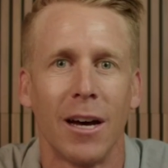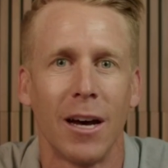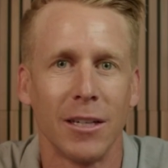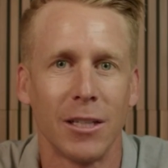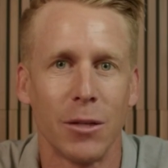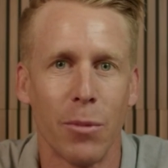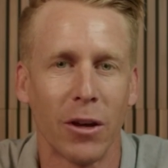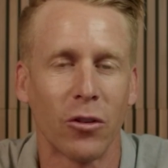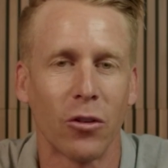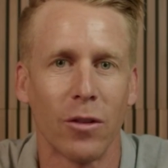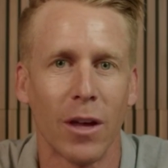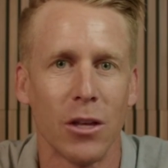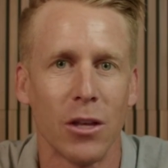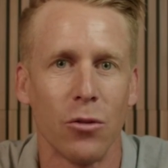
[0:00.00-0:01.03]
to make
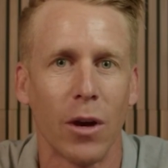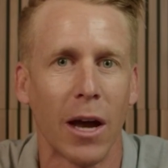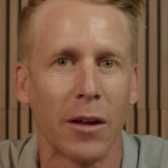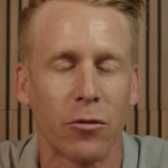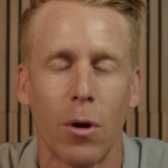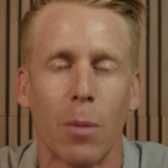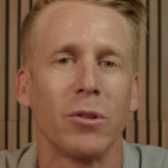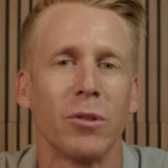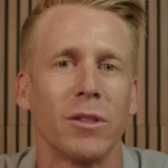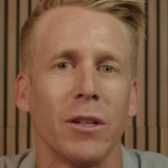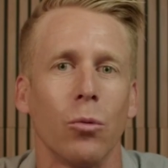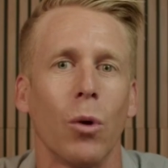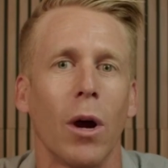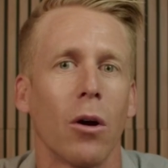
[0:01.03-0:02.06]
sure that you guys are
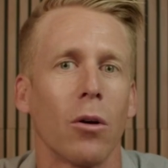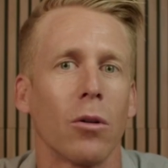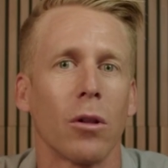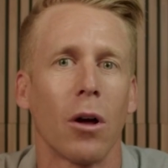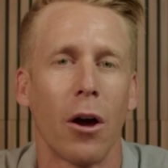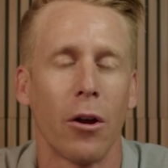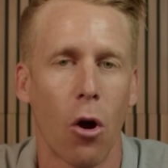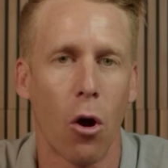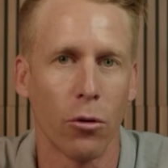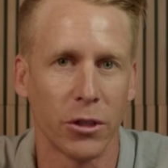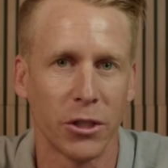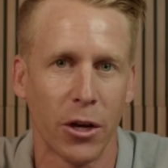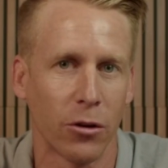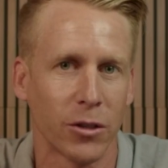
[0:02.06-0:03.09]
represented well on all
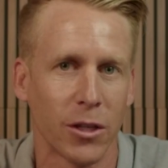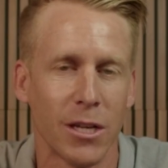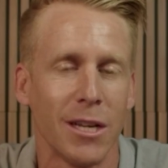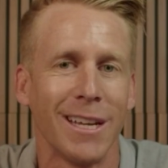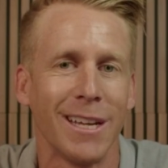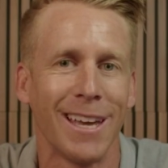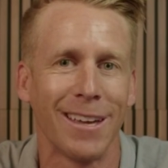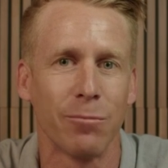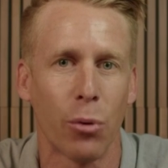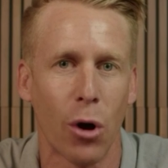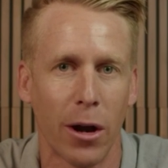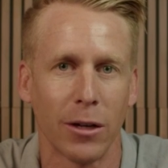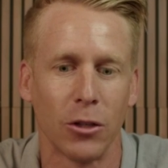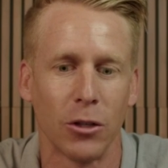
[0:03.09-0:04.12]
the channels that you need to get
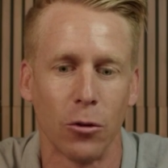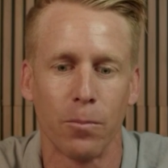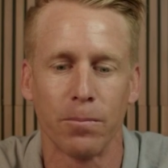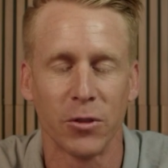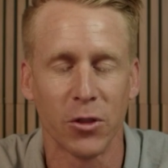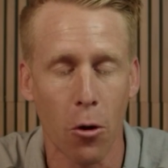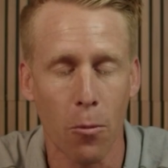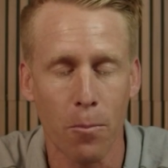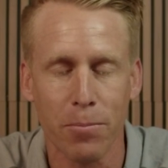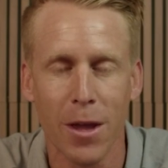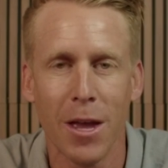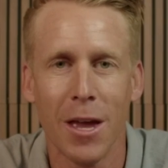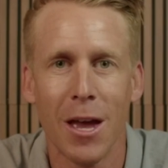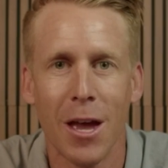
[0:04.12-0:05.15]
product to. So
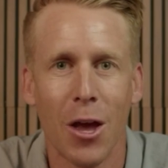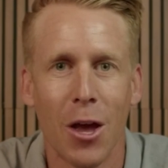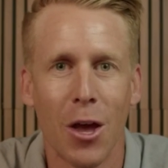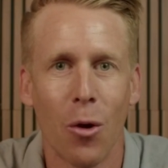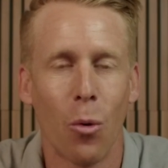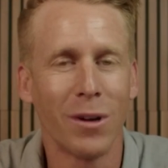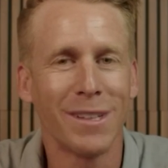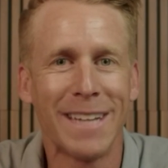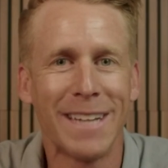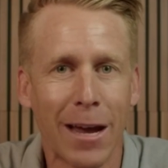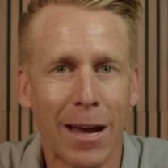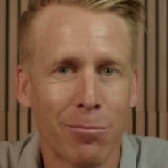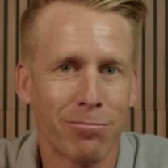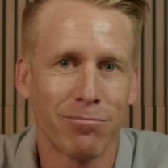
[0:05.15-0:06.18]
what is
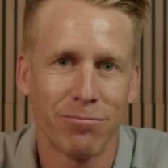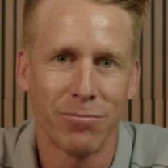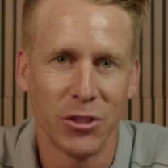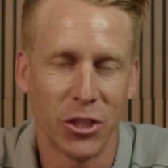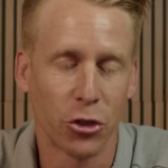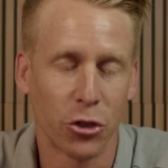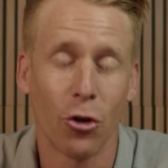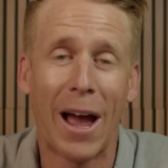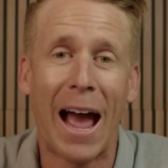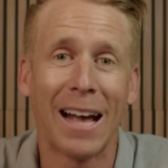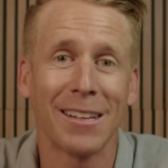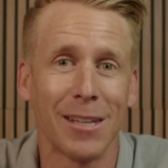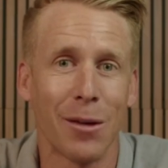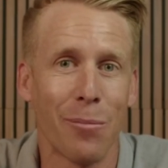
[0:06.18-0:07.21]
DAM? Digital
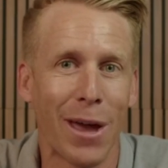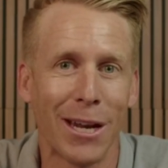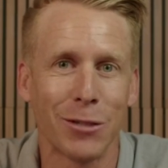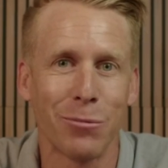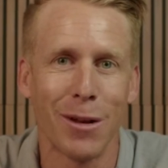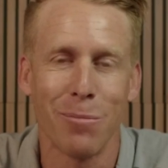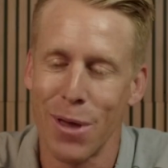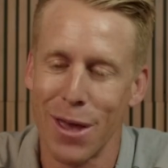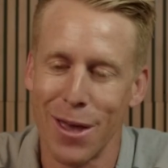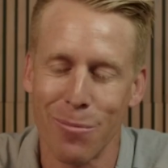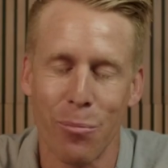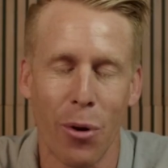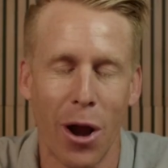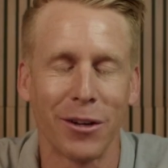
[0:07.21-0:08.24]
Asset Management,
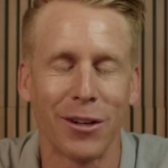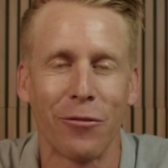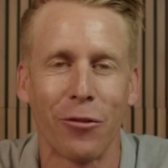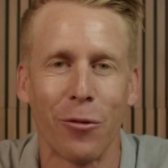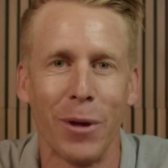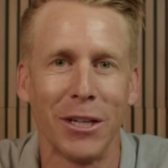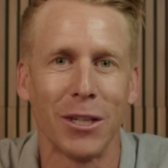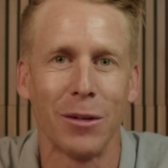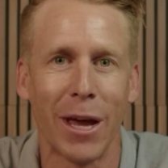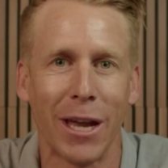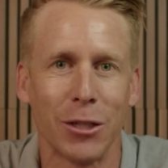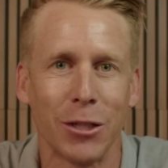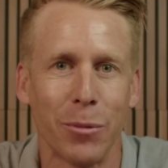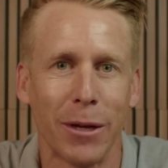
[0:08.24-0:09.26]
PIM, Product Information
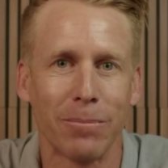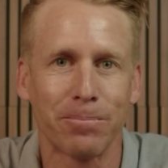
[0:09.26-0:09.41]
Management.